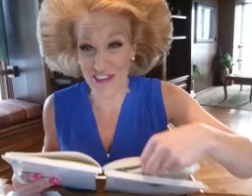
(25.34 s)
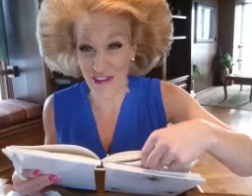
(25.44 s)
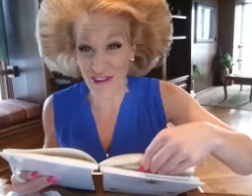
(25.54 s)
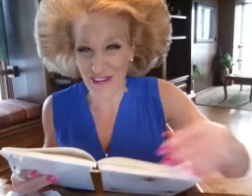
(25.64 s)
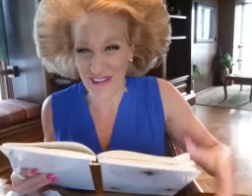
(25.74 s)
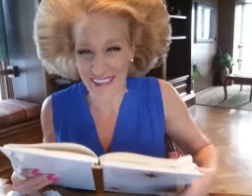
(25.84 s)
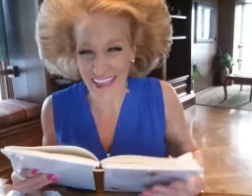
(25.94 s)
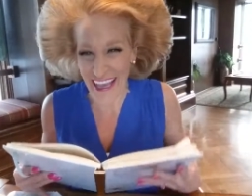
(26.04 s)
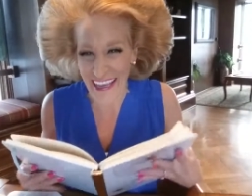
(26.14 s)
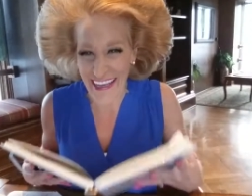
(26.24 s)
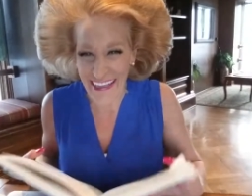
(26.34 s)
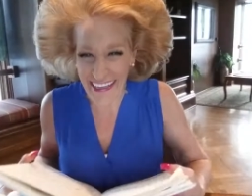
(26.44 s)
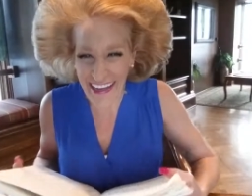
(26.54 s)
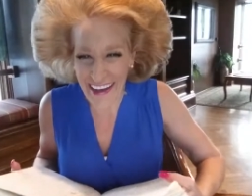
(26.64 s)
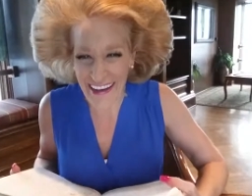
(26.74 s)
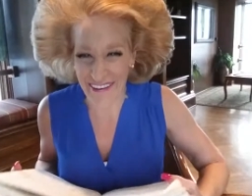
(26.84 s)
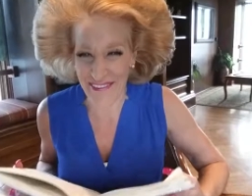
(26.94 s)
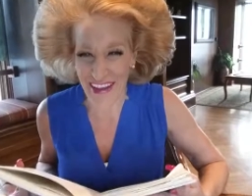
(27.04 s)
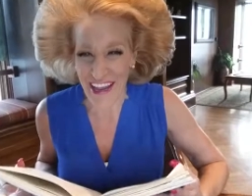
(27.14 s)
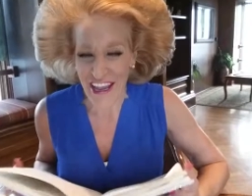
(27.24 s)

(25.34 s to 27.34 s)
journals and um,